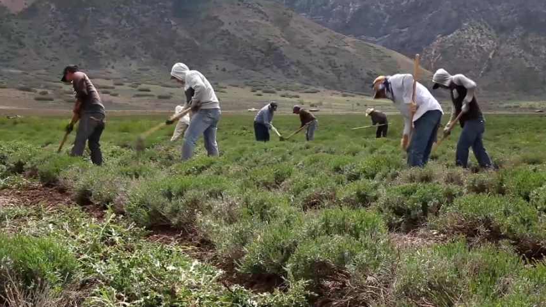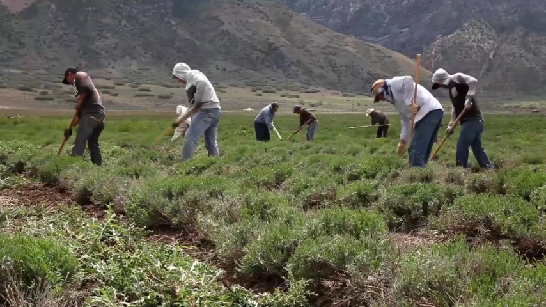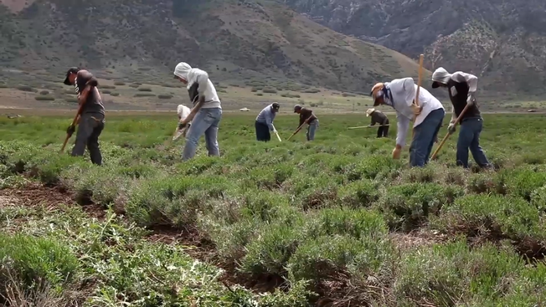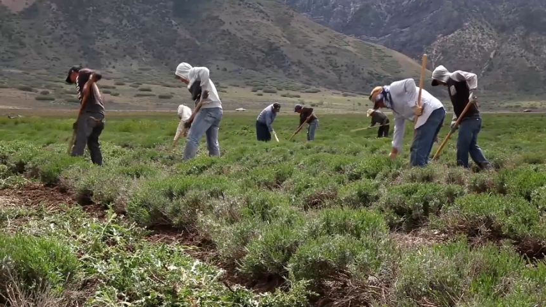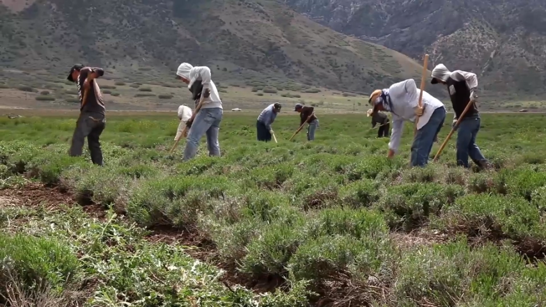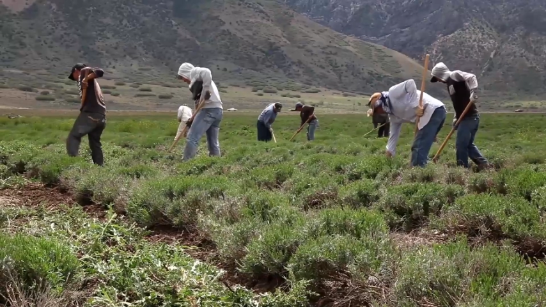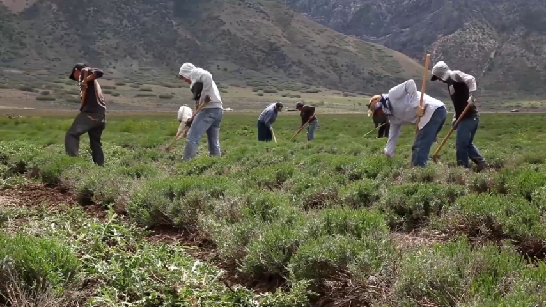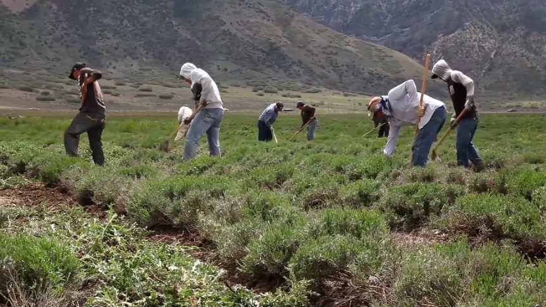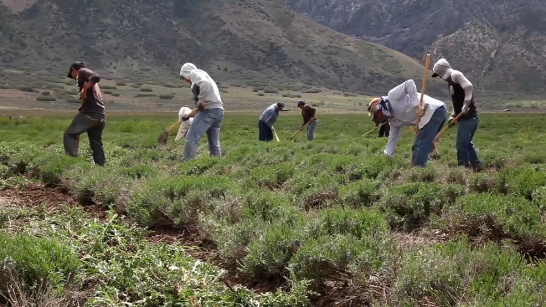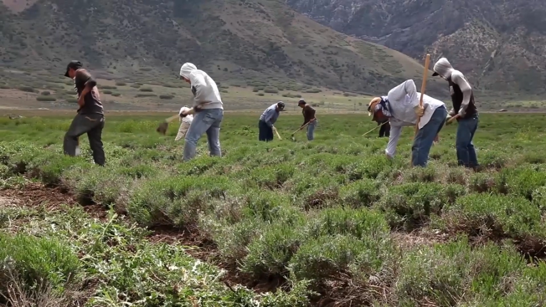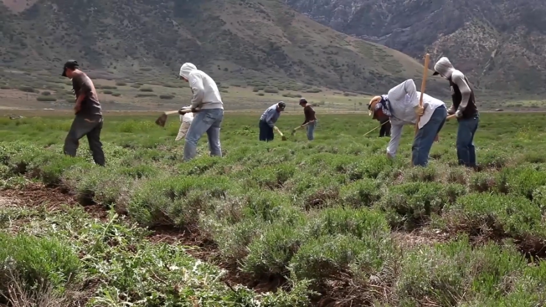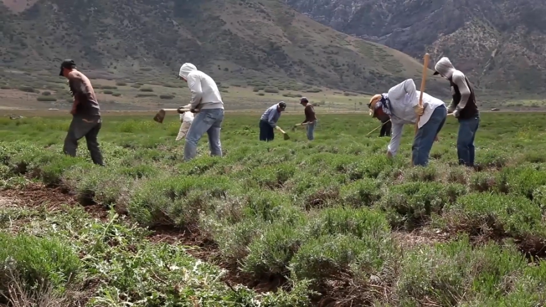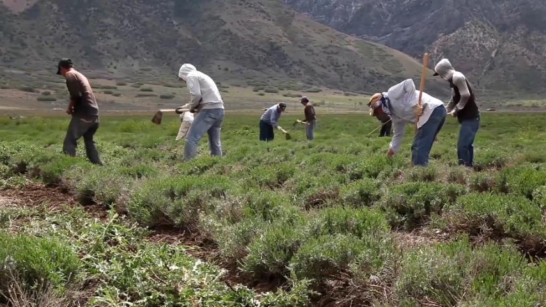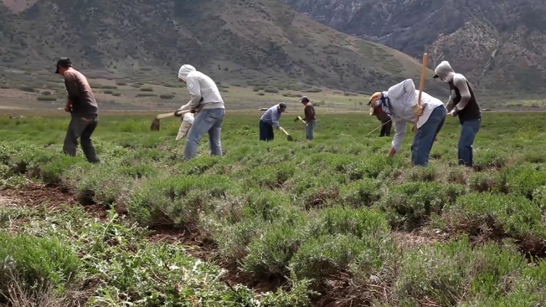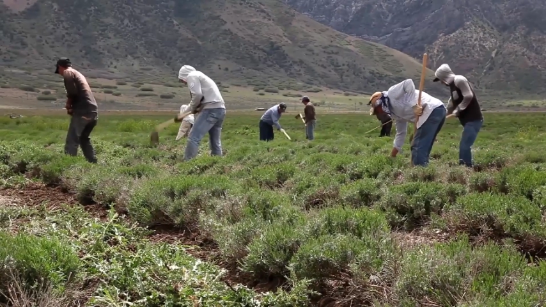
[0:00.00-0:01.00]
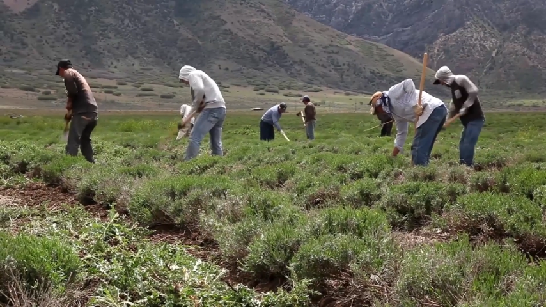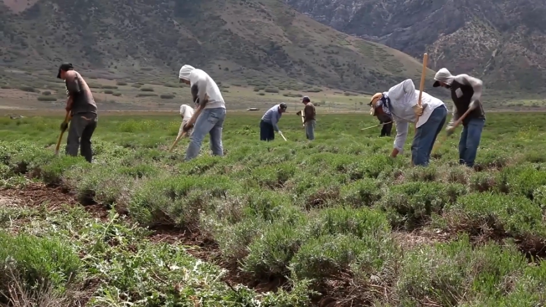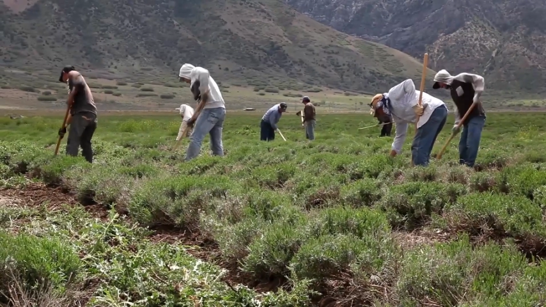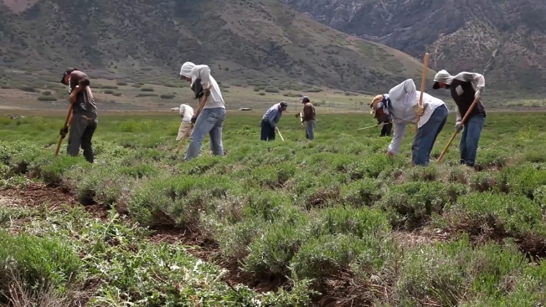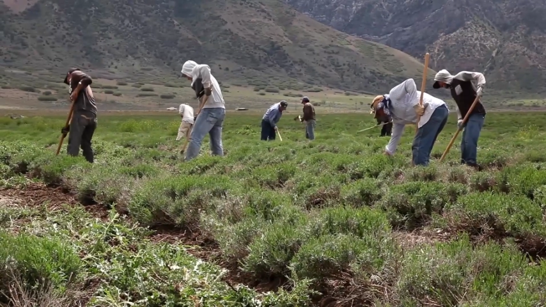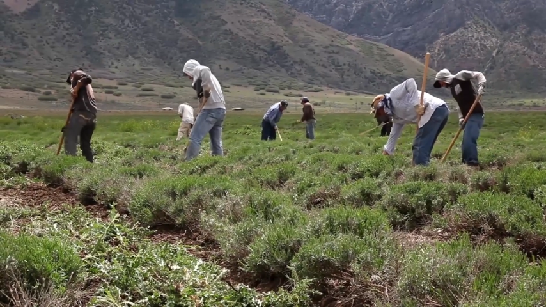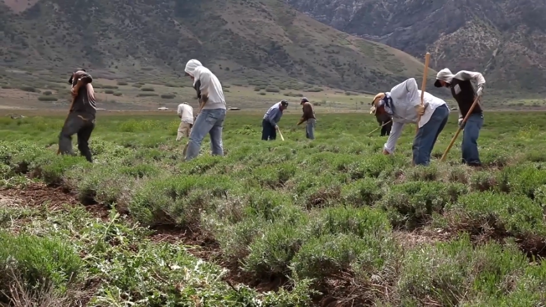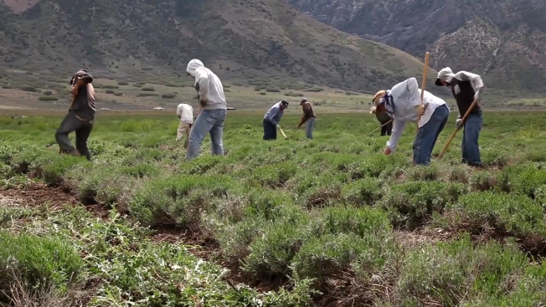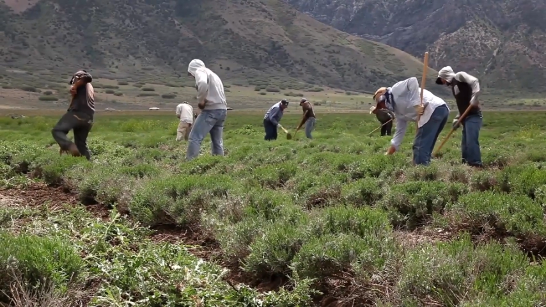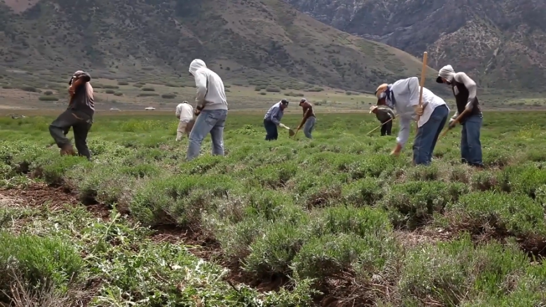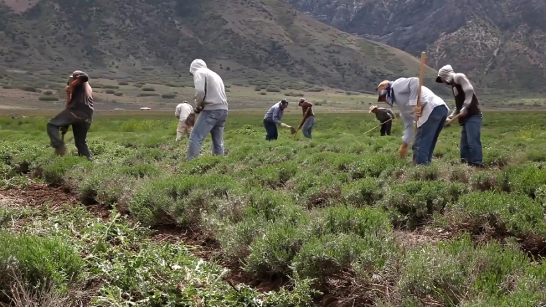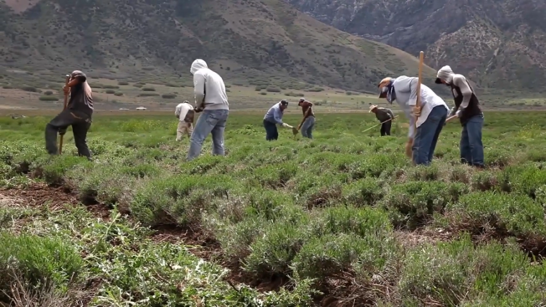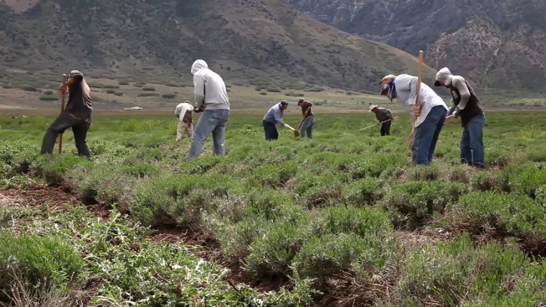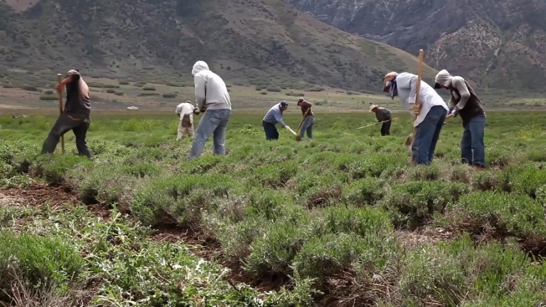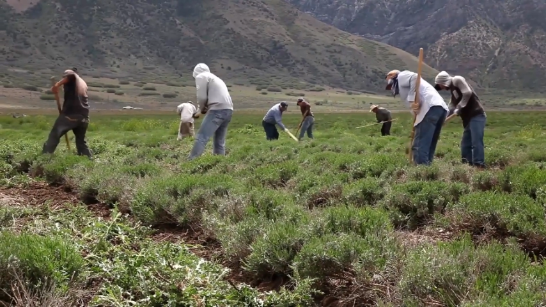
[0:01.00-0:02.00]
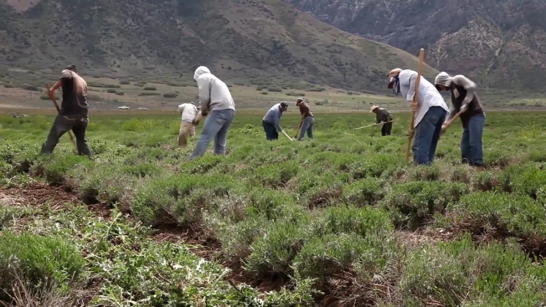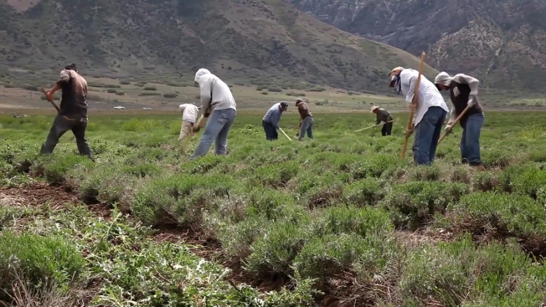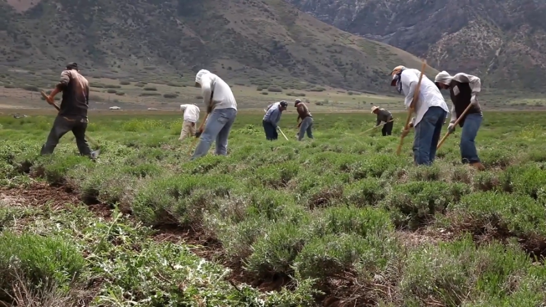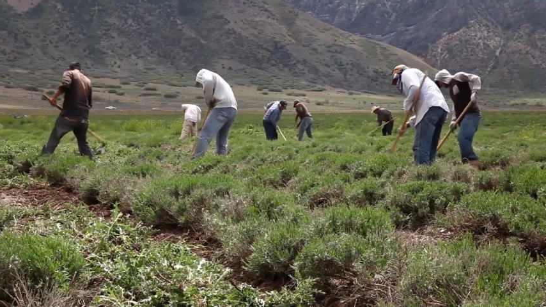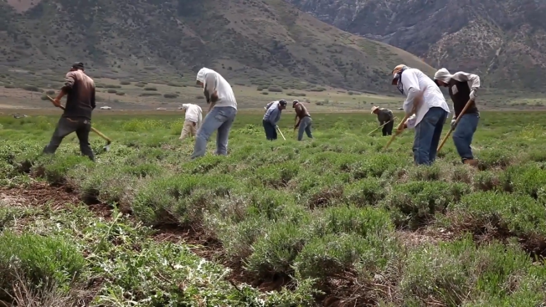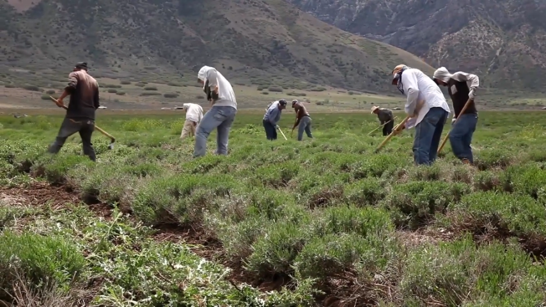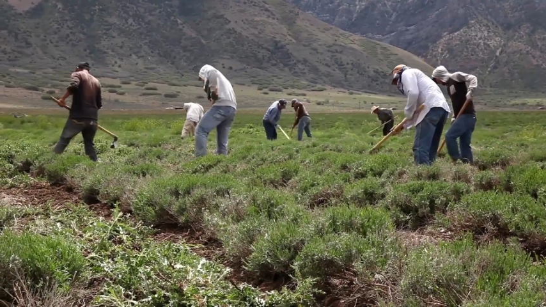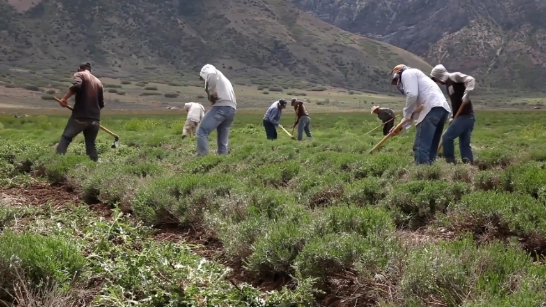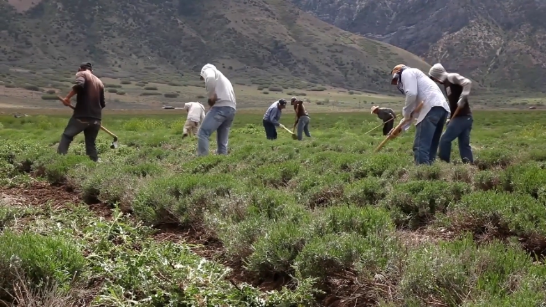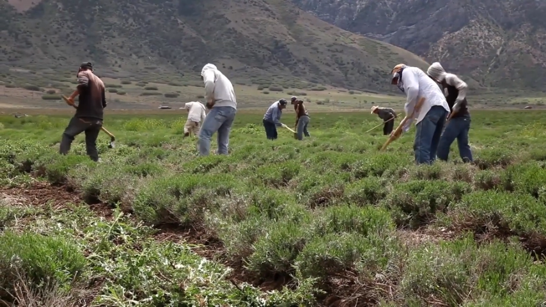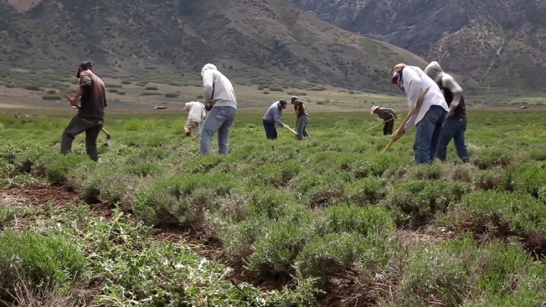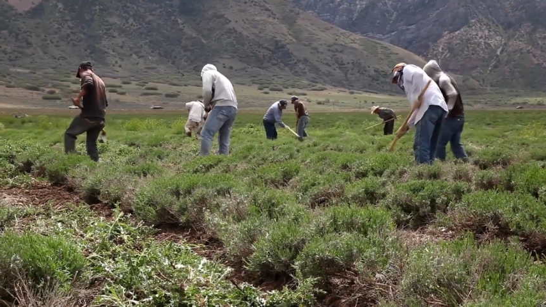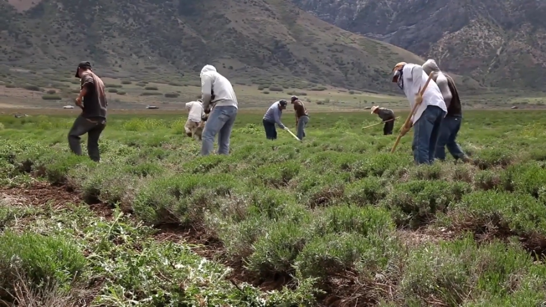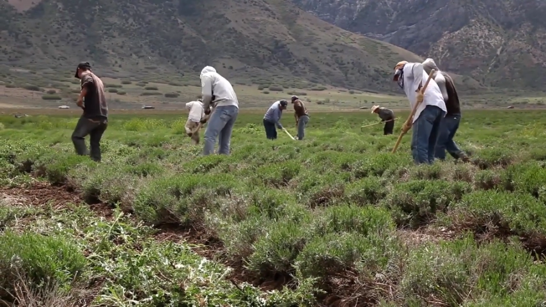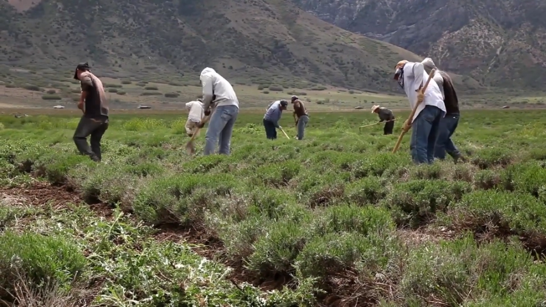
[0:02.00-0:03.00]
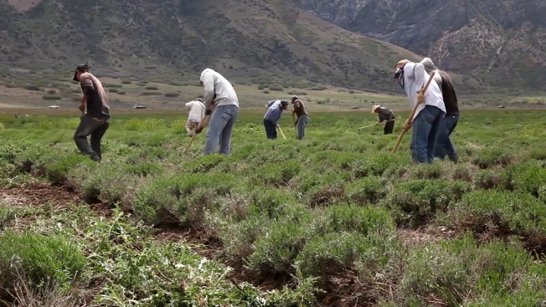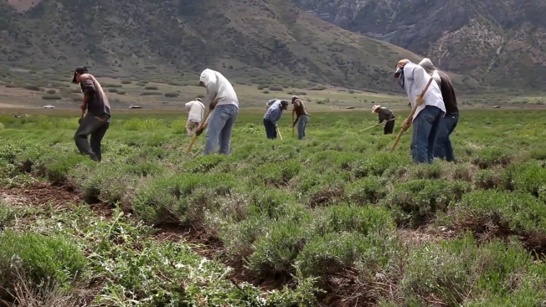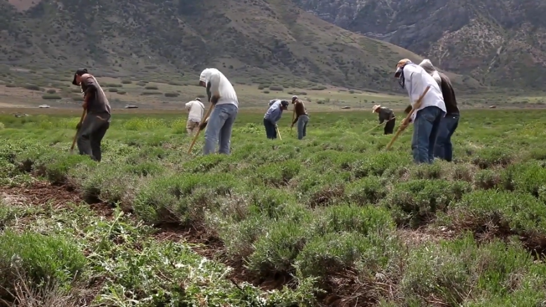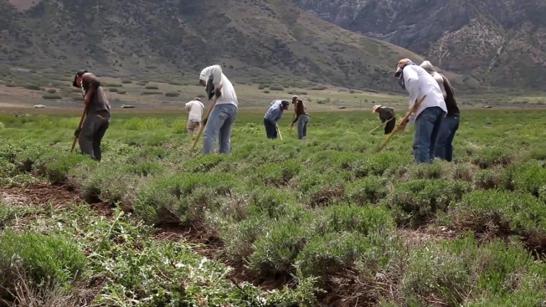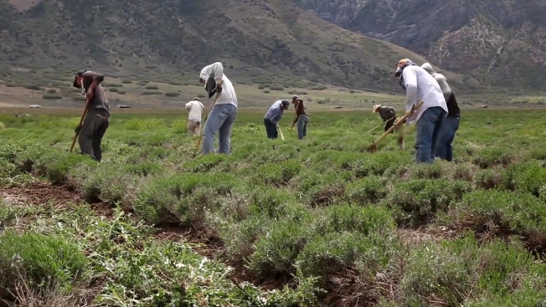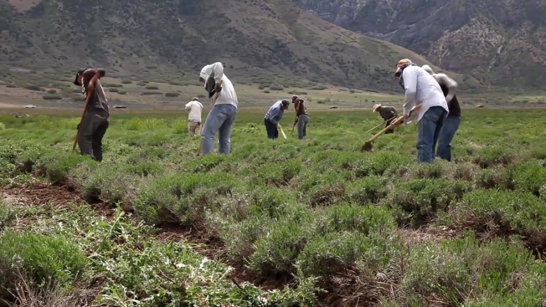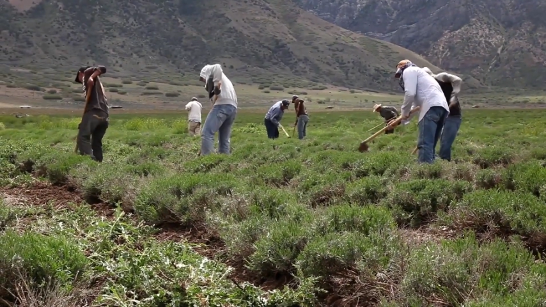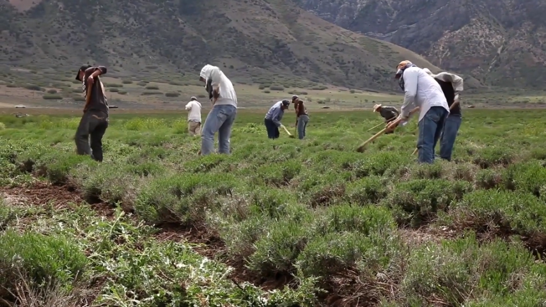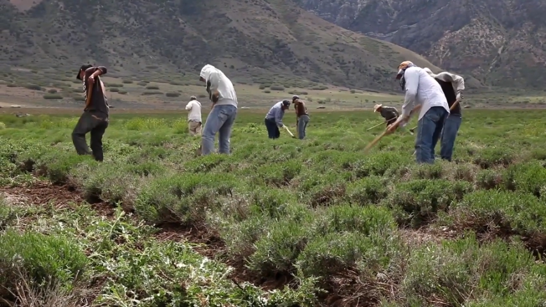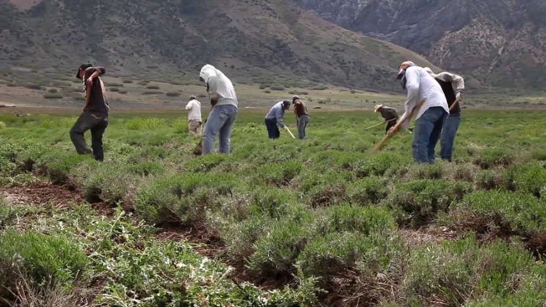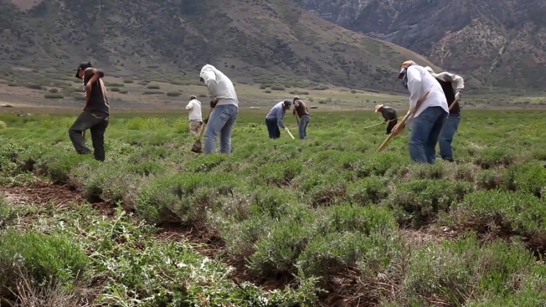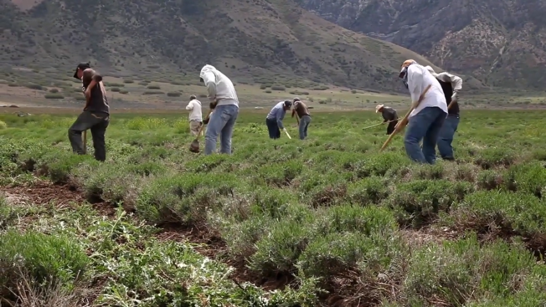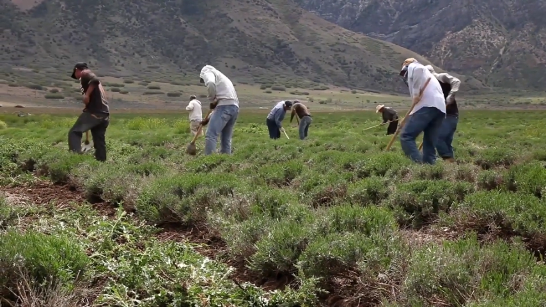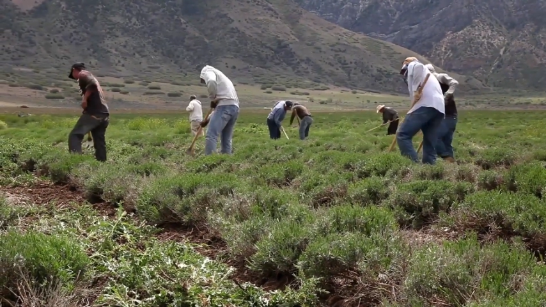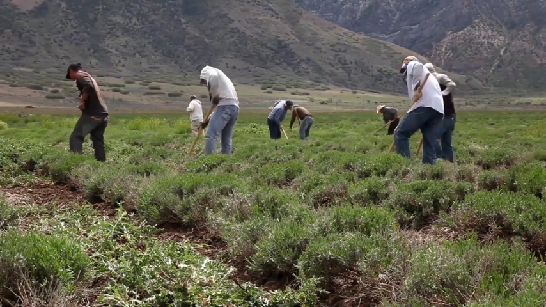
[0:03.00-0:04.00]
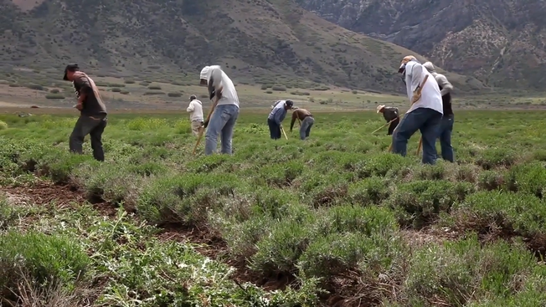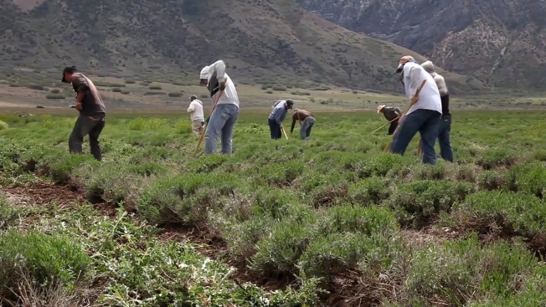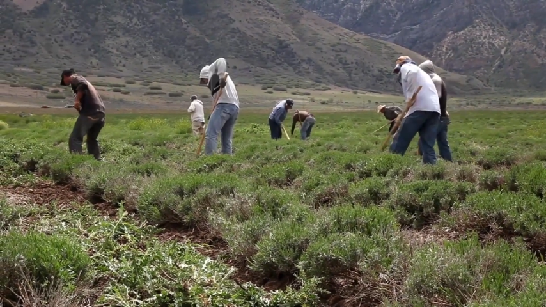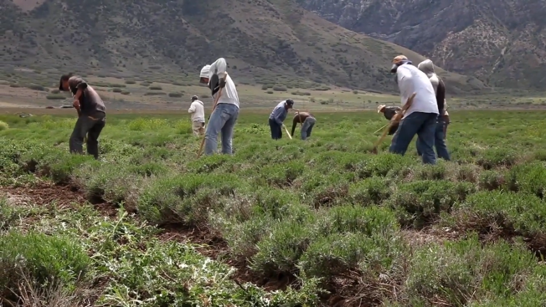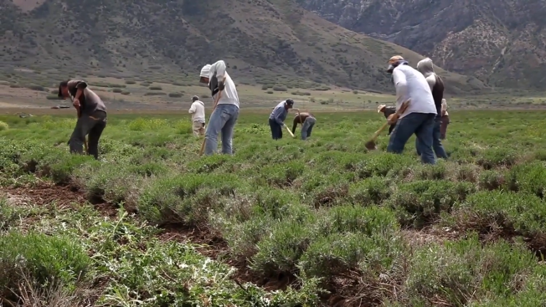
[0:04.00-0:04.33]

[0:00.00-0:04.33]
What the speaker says: (no speaker visible)